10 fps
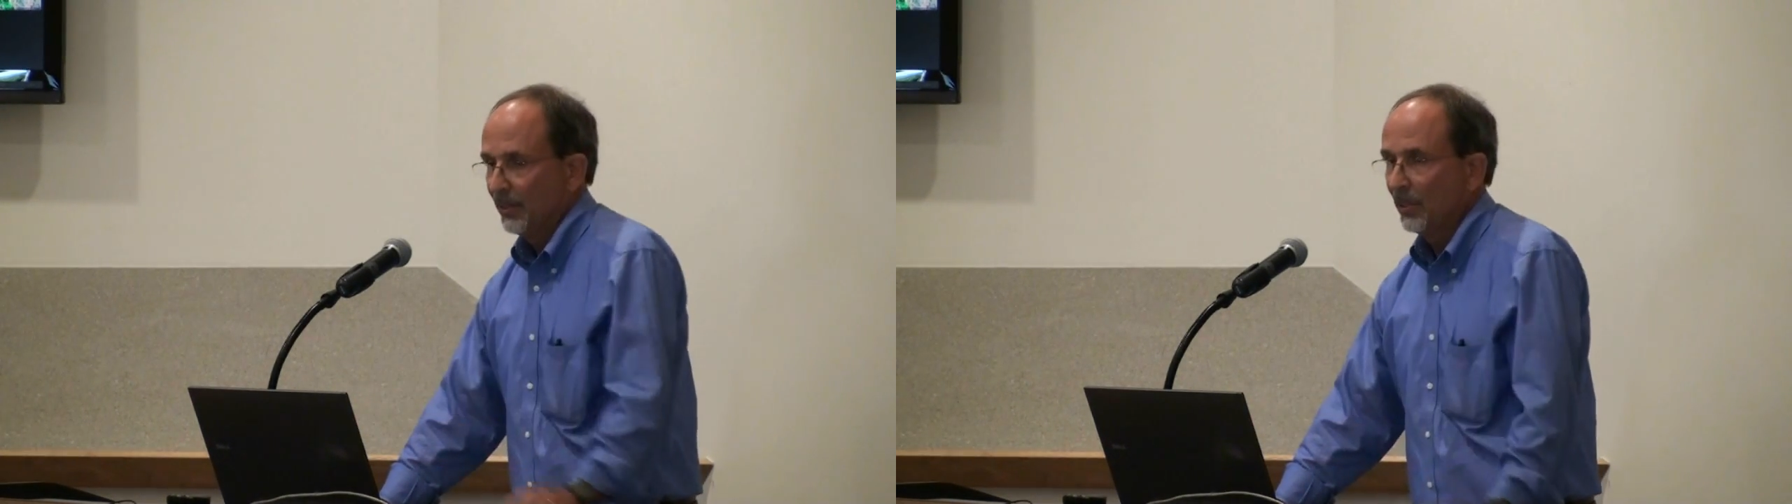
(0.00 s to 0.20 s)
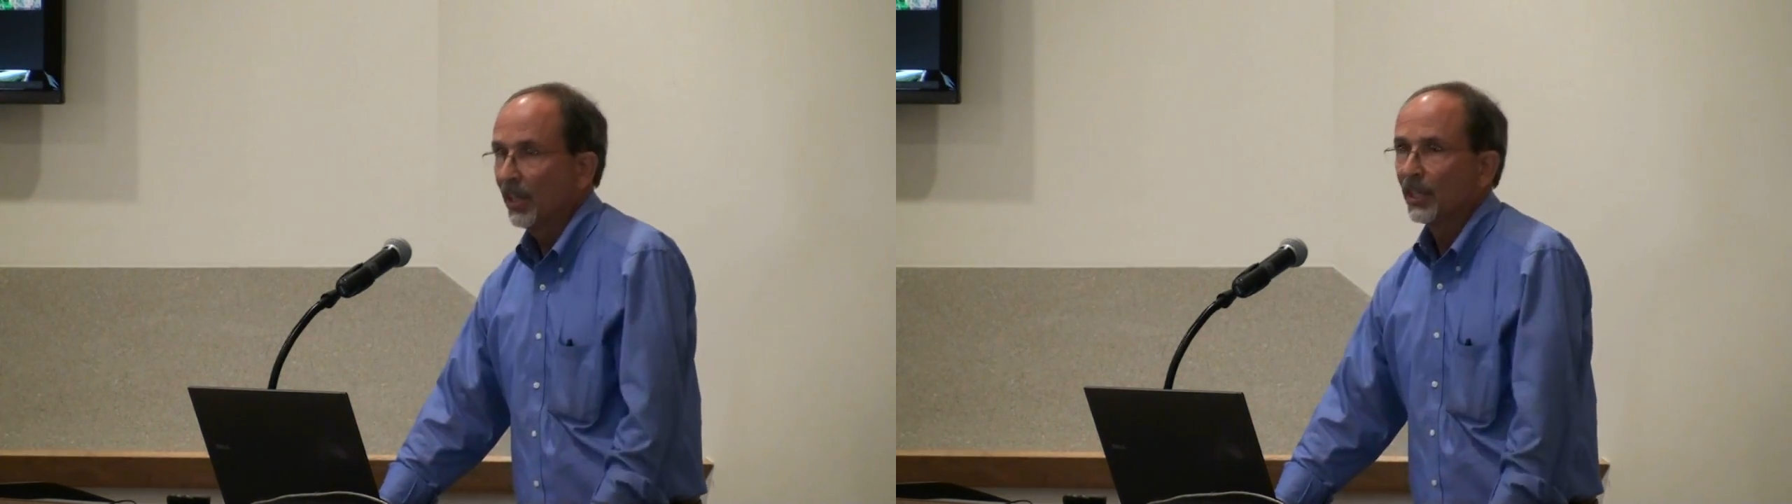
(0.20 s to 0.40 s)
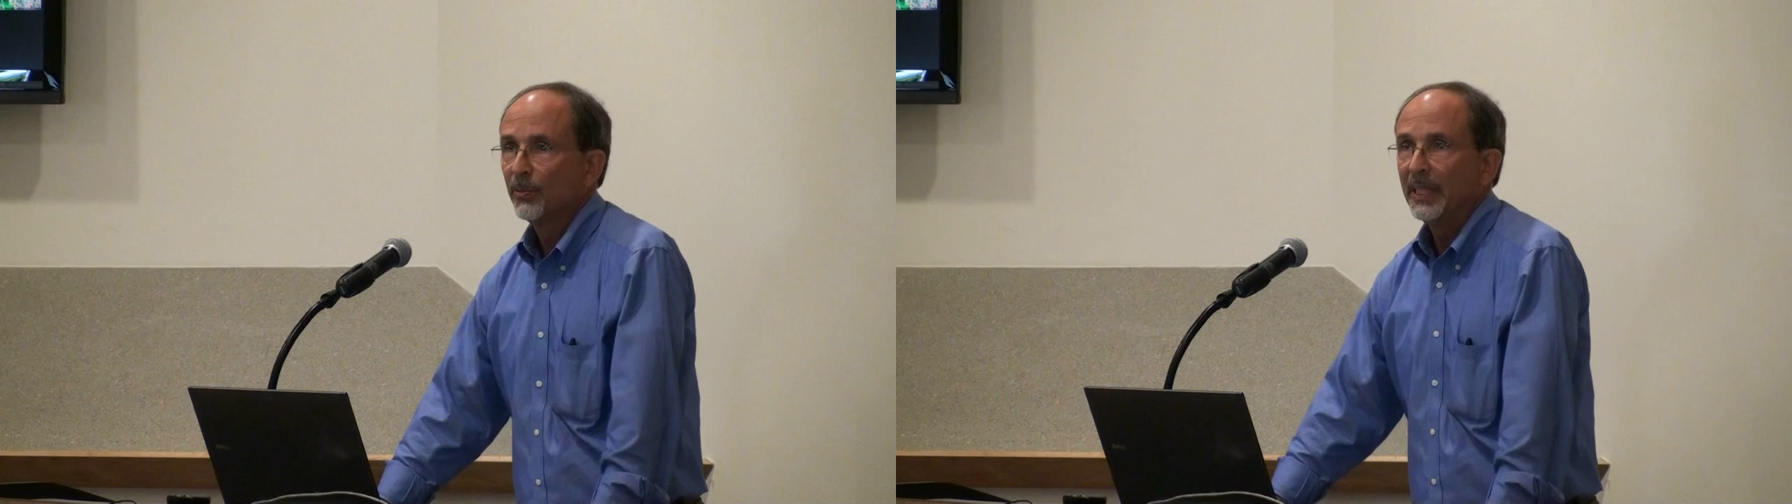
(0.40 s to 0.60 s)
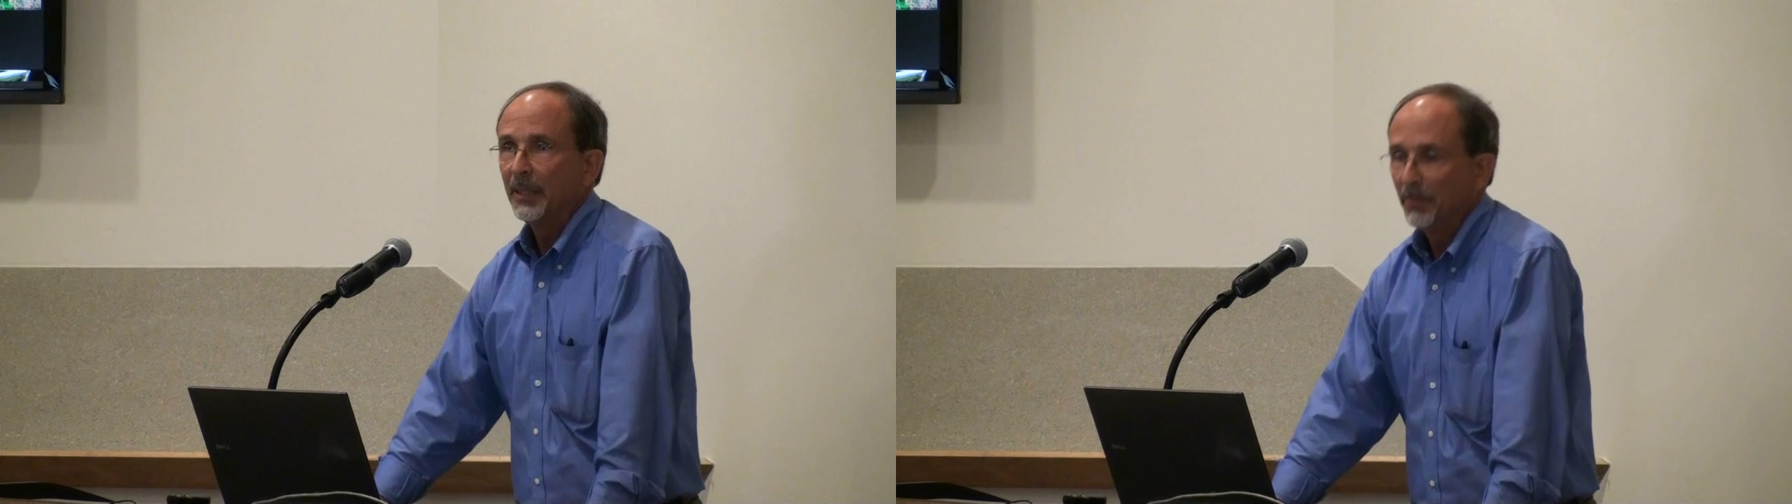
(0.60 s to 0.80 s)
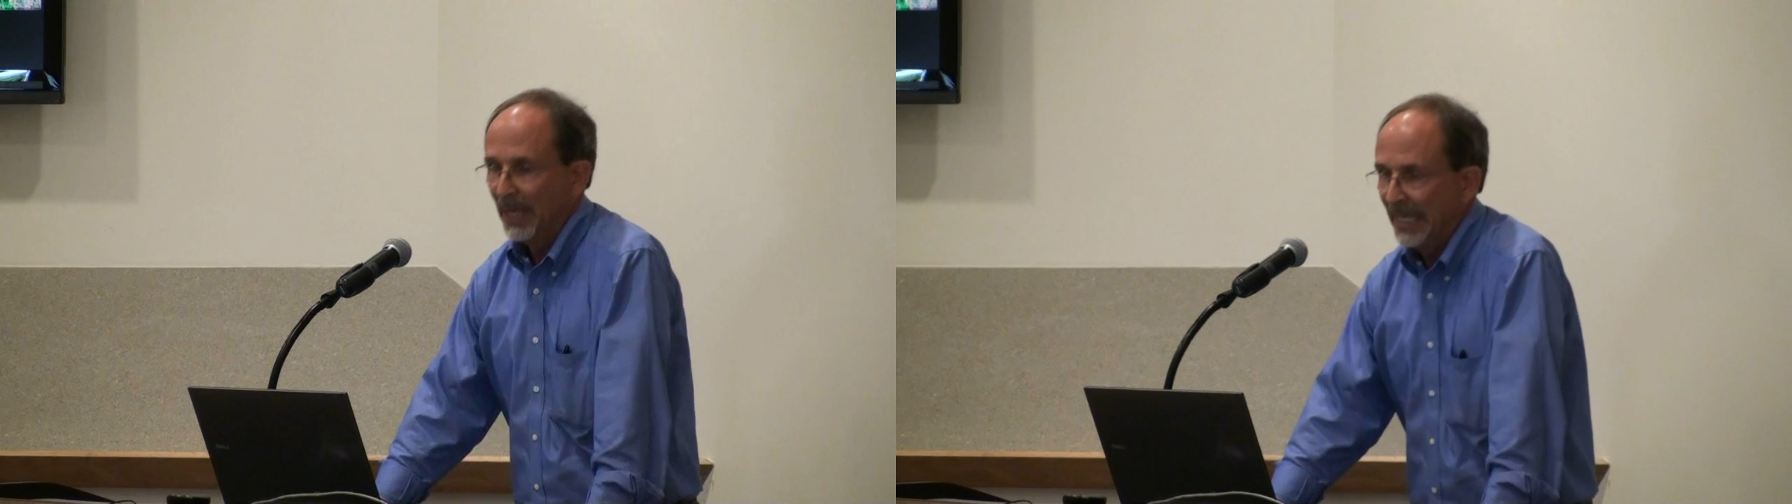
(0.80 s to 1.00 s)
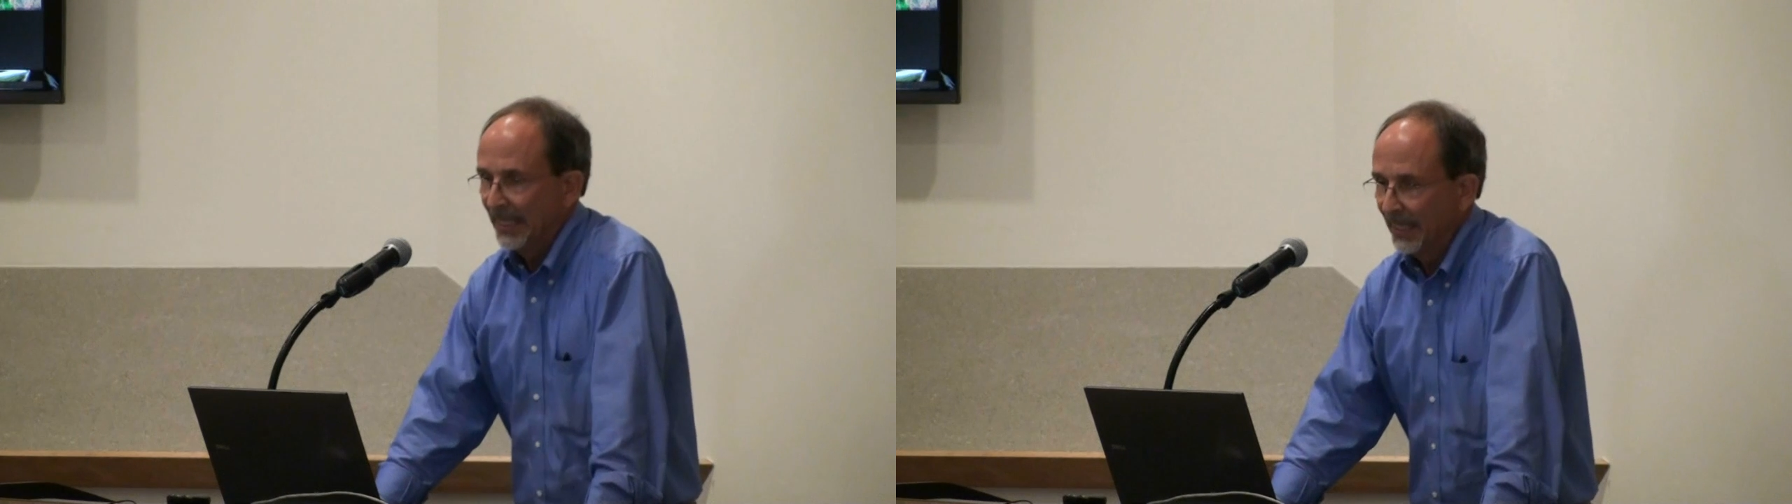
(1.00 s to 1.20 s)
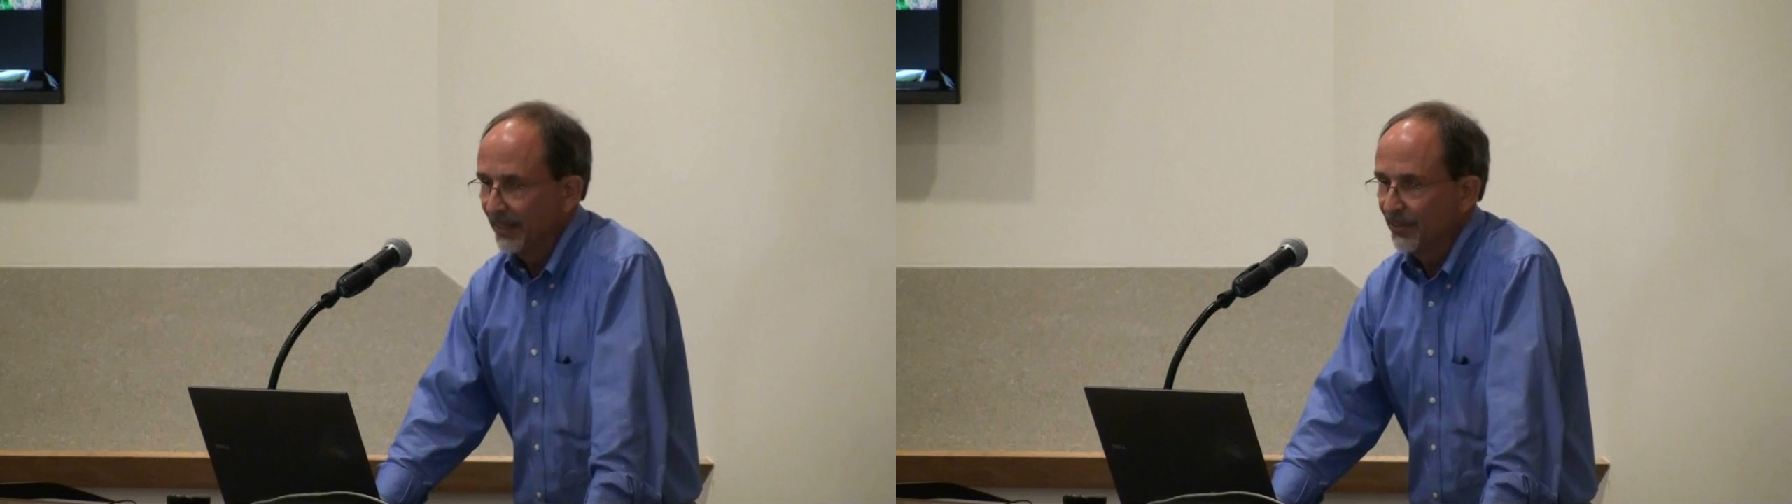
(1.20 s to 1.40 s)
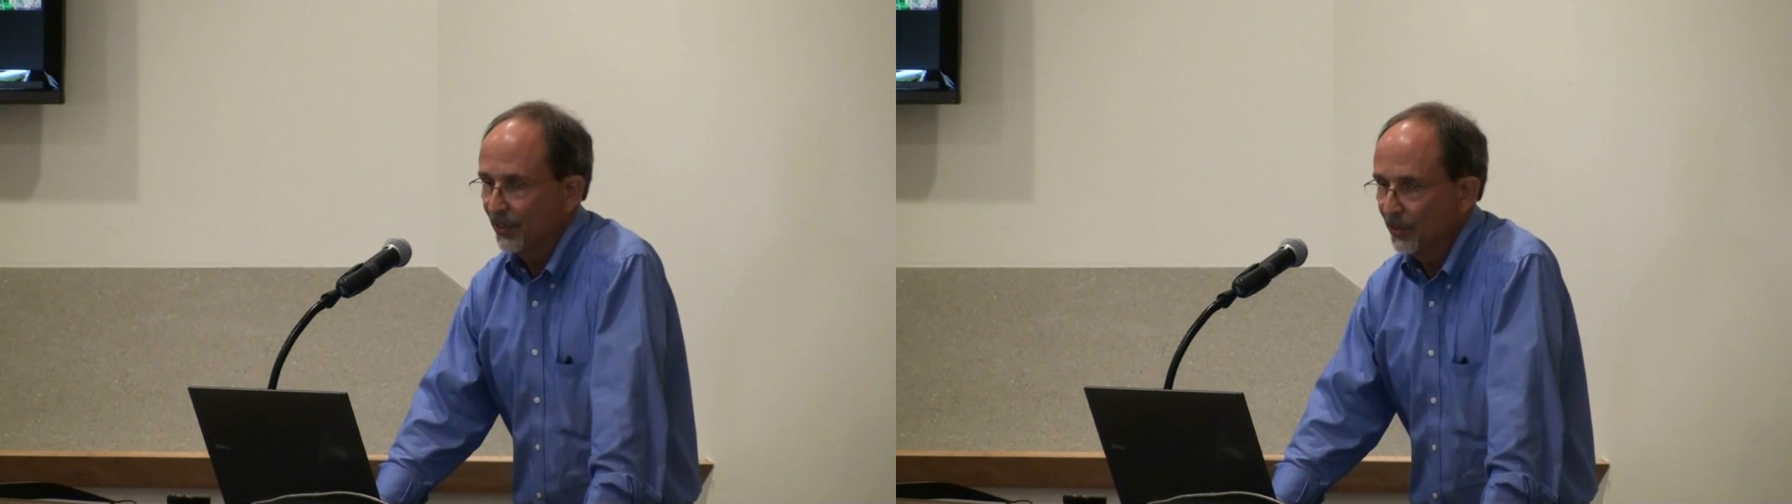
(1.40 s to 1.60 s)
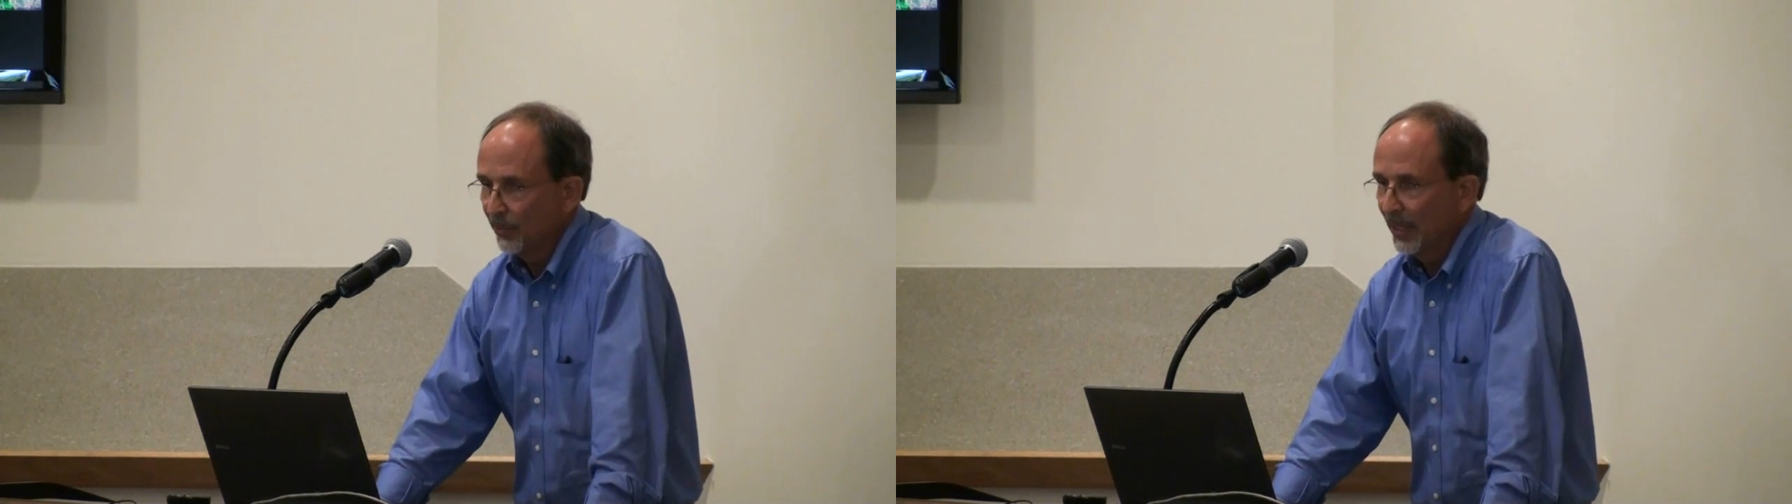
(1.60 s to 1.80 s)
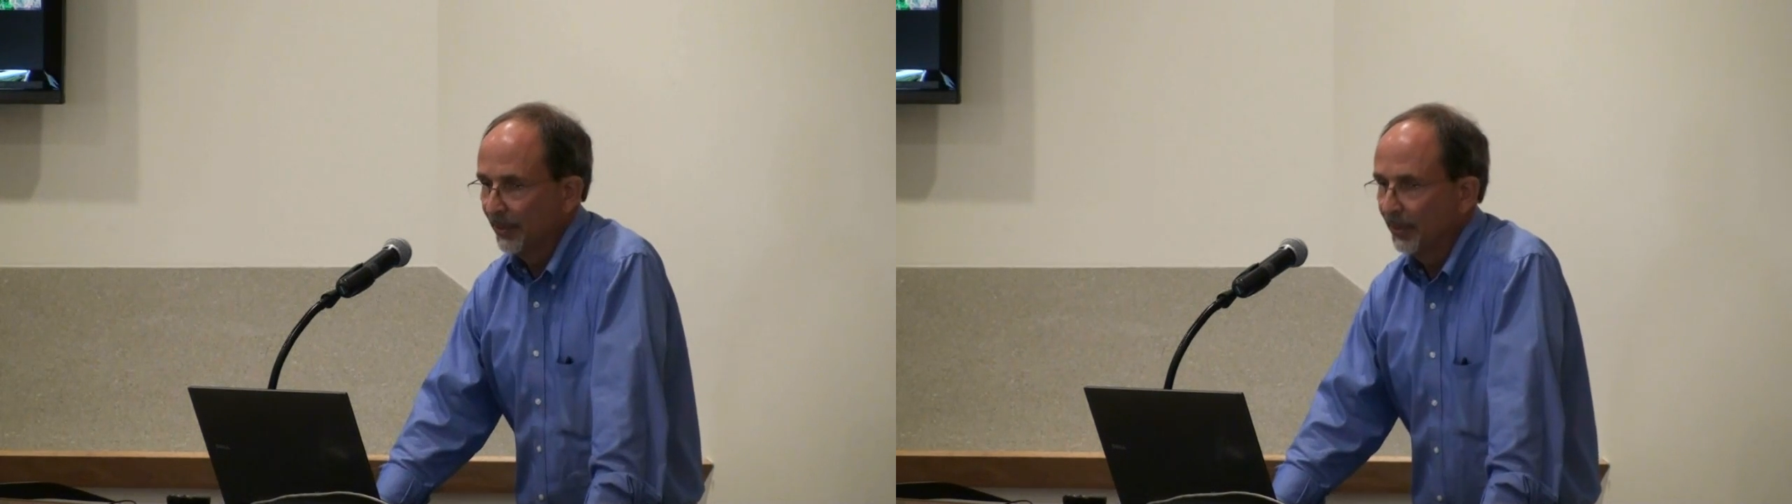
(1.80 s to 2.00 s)
the dark green pine islands that
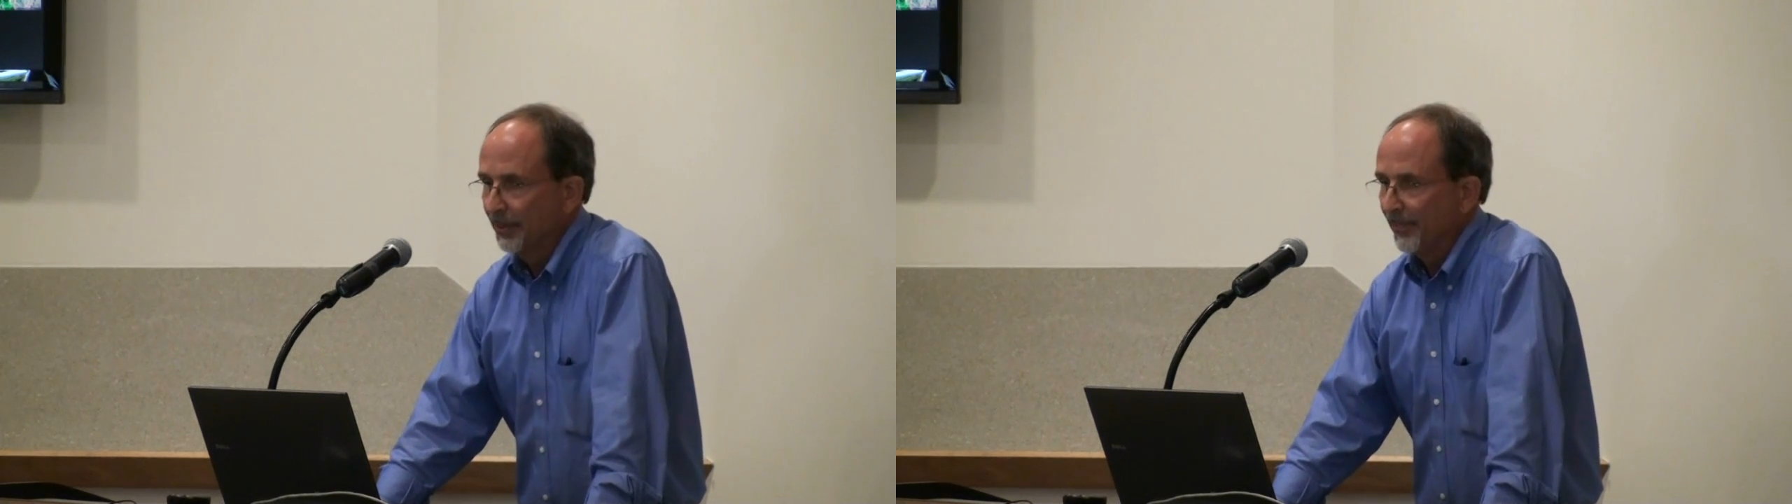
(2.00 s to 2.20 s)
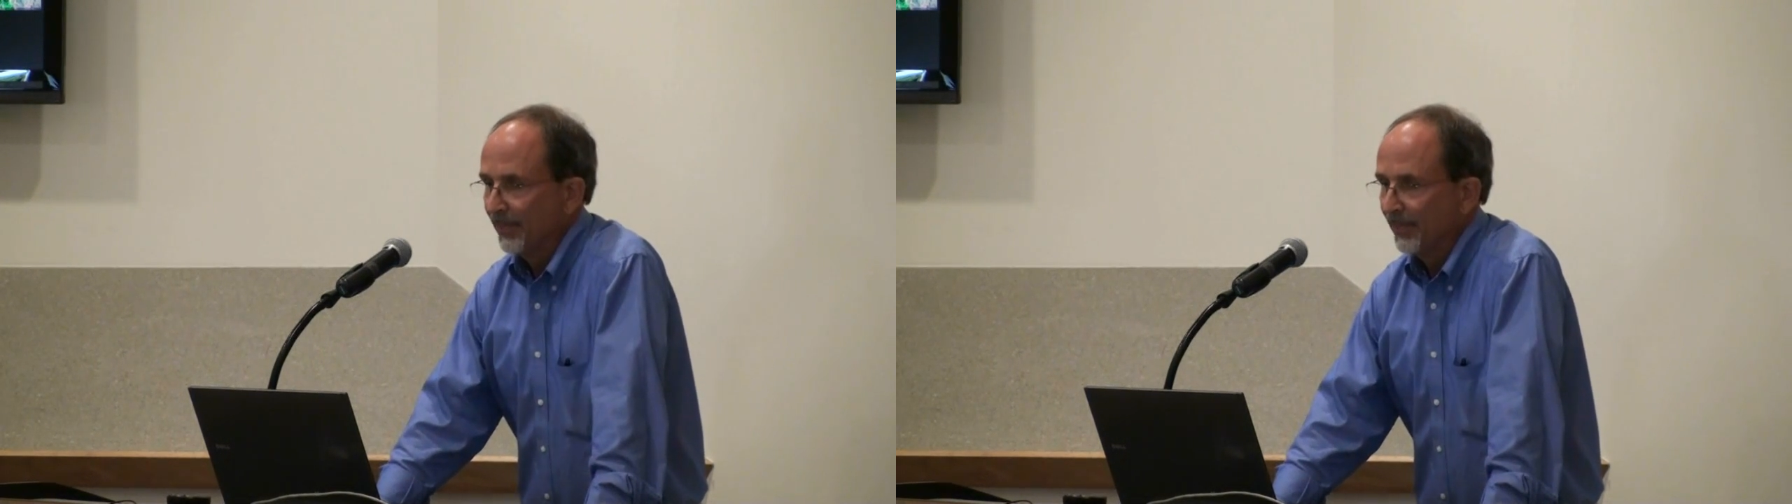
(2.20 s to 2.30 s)
surround it.